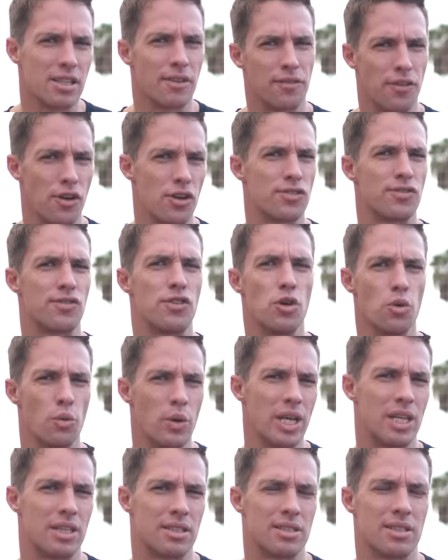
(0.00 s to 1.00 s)
in the first few
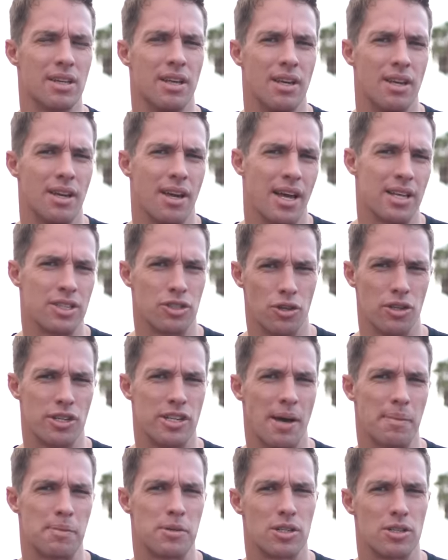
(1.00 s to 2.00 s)
weeks as you
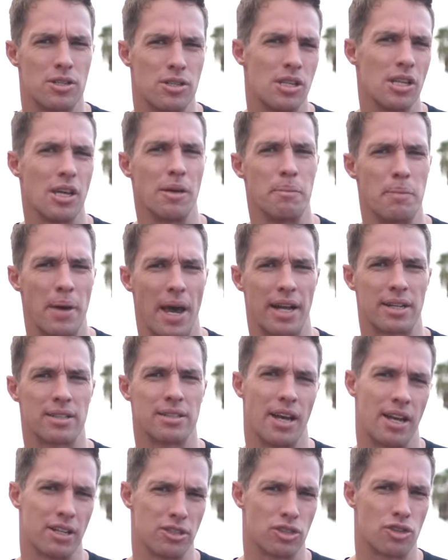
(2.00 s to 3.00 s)
adapt to the
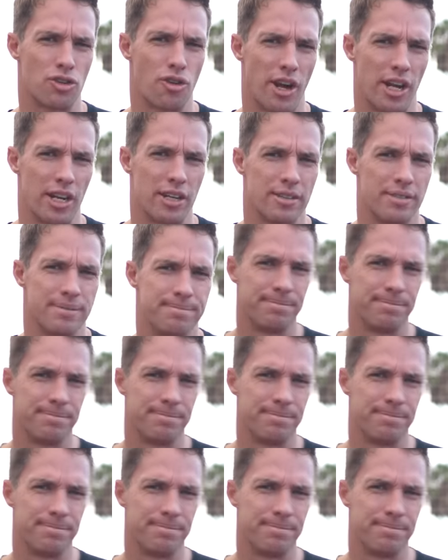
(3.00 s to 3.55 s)
impact and strain.